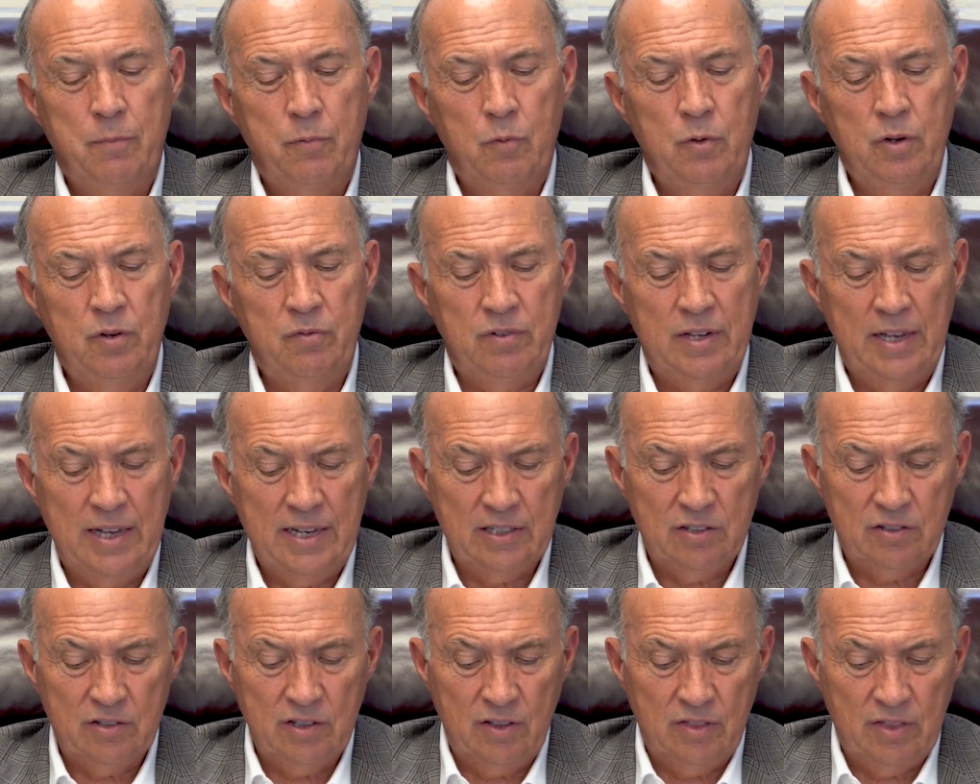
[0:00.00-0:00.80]
We've
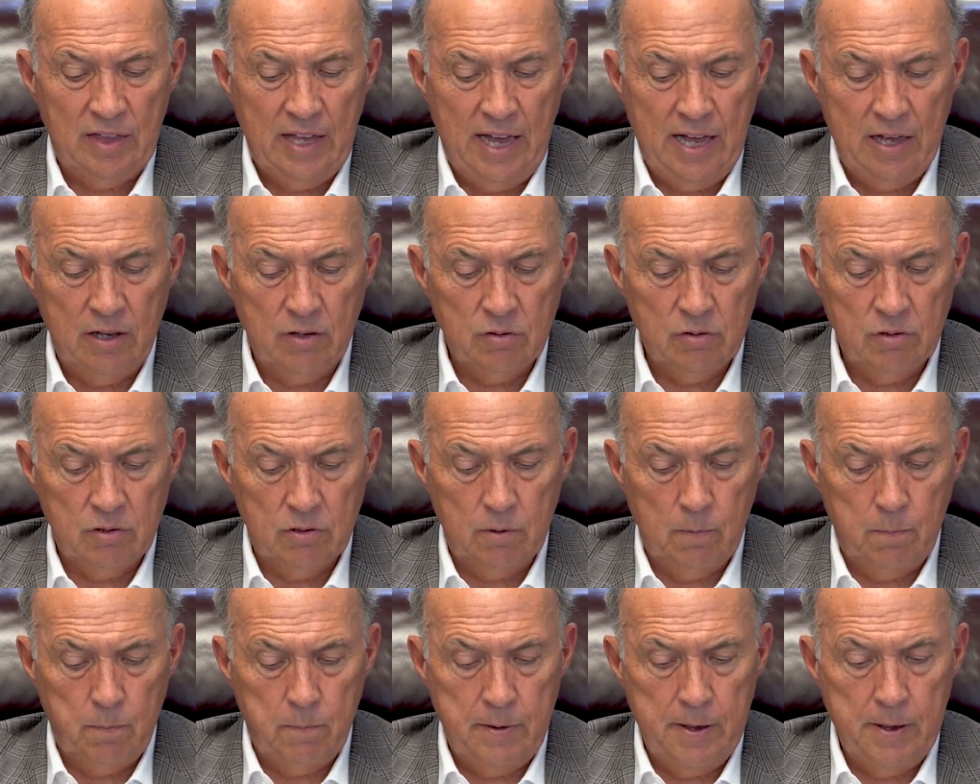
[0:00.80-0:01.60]
tested thousands
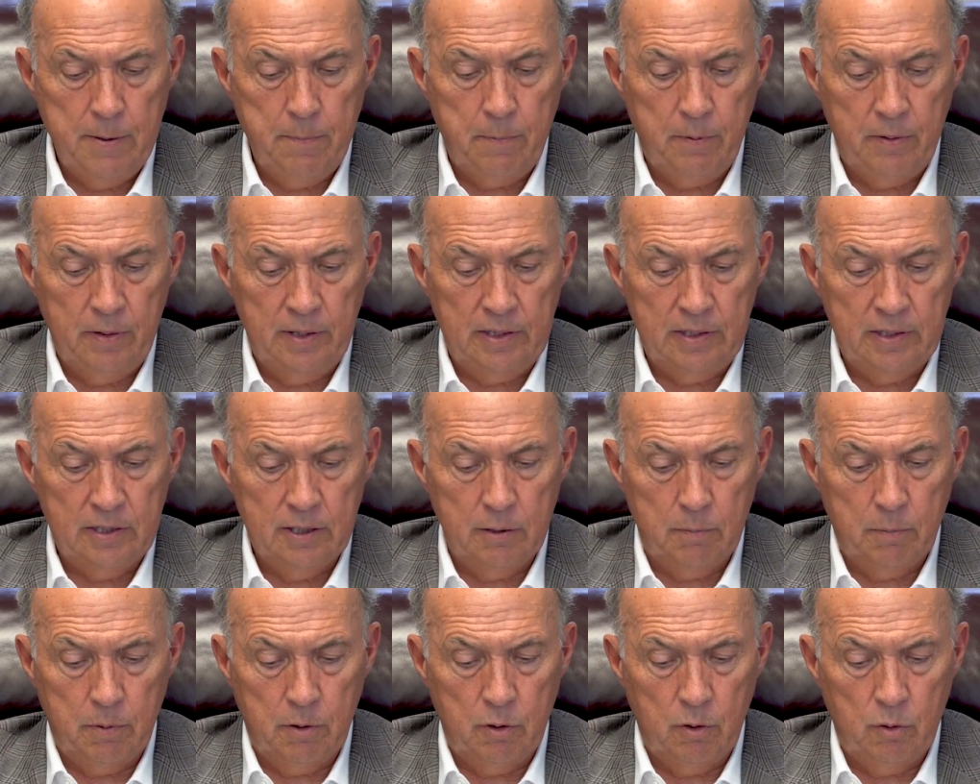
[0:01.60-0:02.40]
of people at
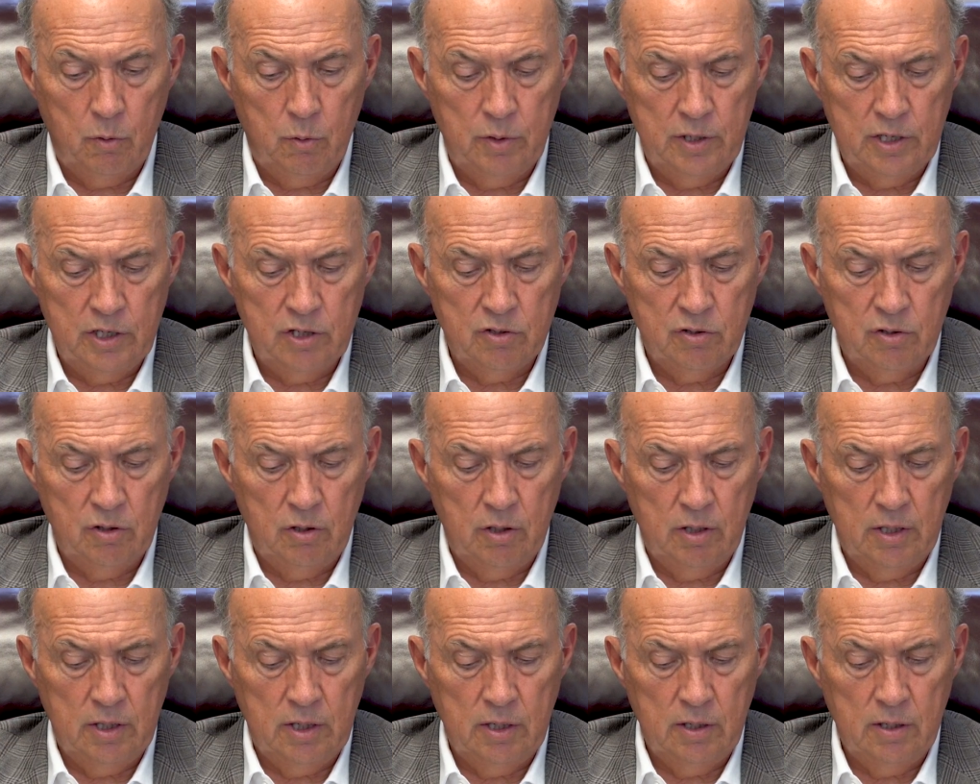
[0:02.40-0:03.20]
Thibodaux
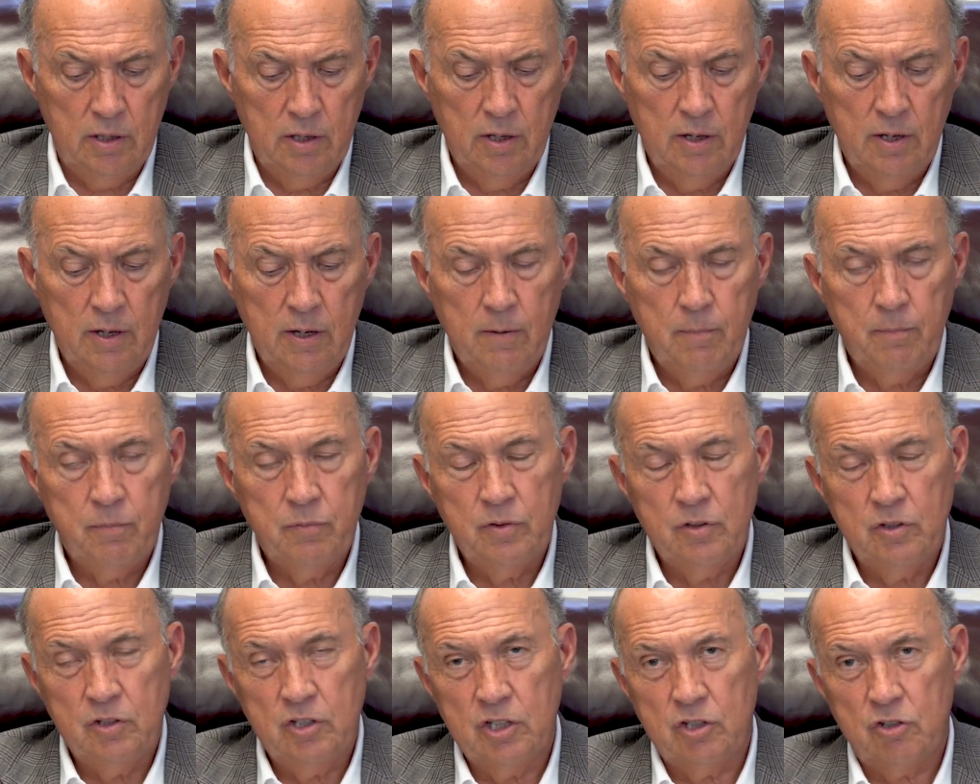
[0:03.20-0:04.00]
Regional, and
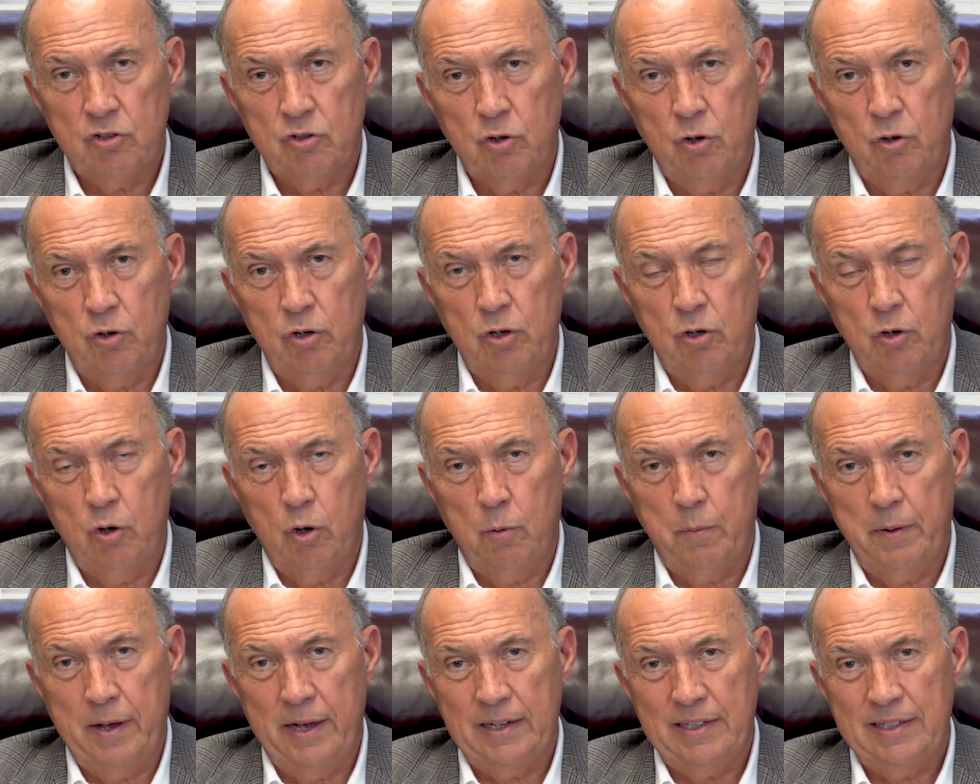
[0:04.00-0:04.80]
just so you know,
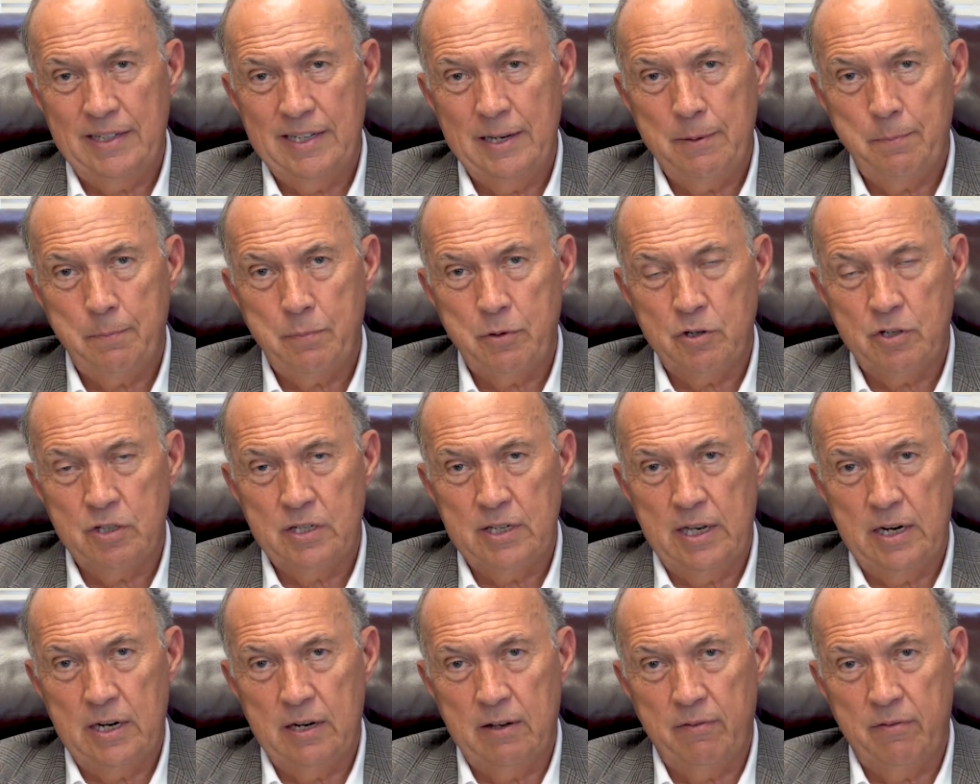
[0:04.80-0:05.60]
about
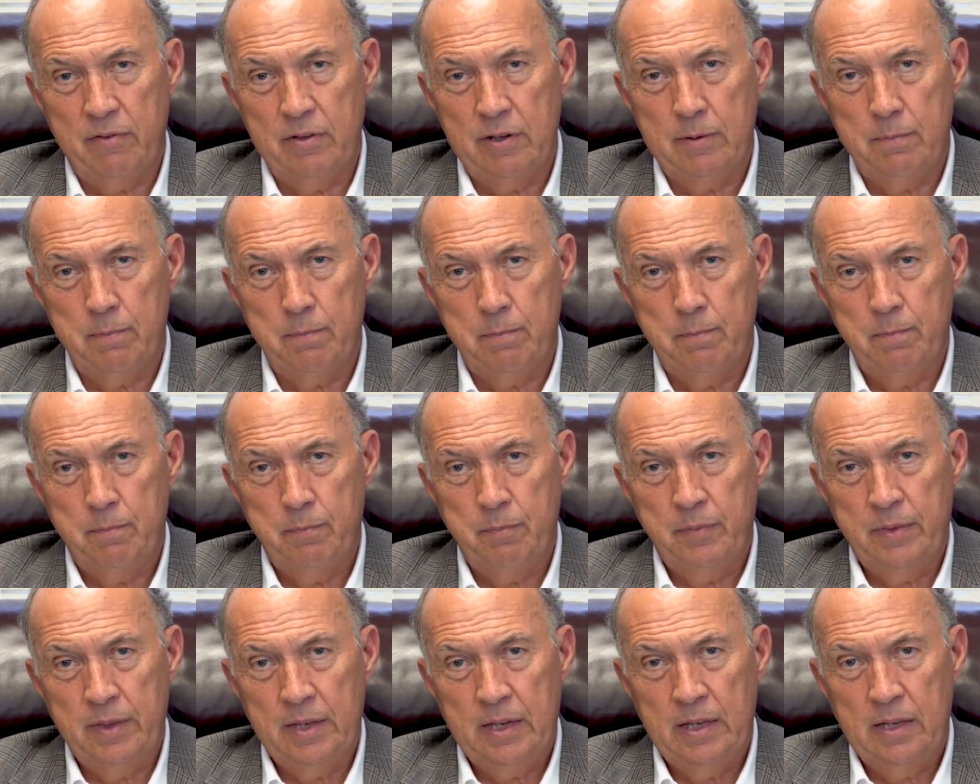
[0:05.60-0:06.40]
10% of them
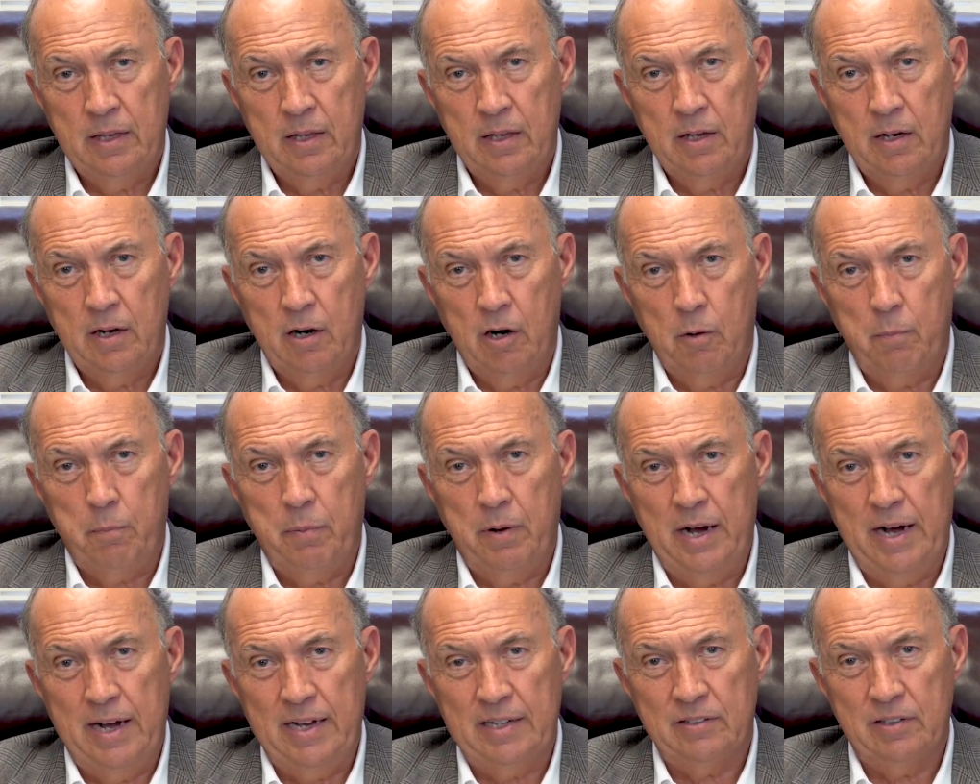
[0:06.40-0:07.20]
are
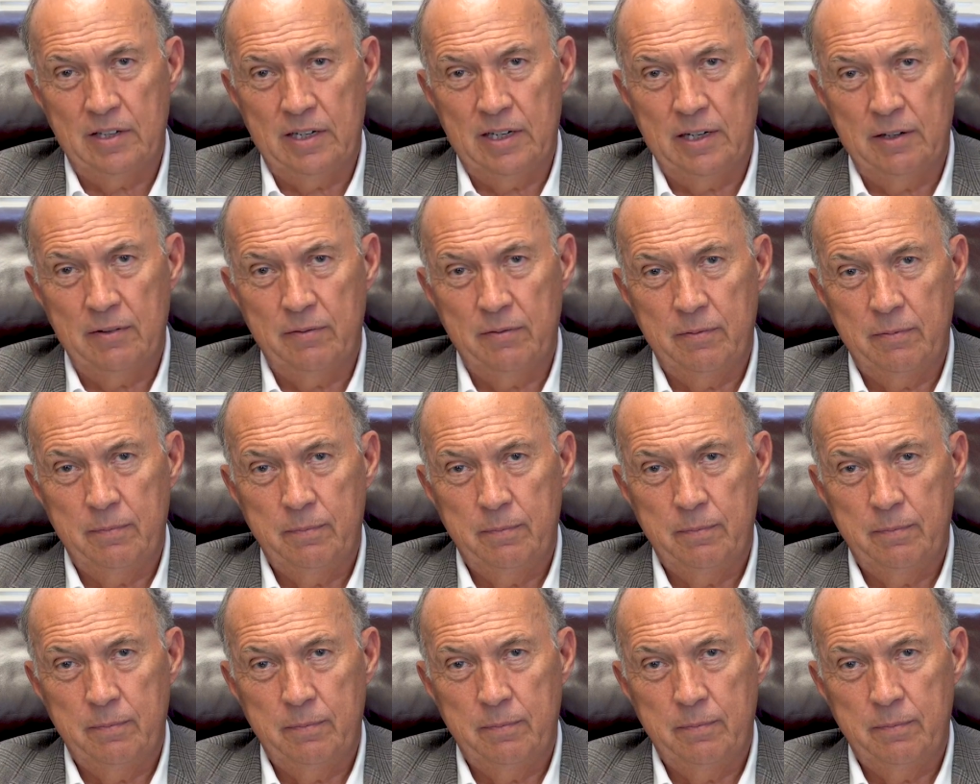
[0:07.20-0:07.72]
positive.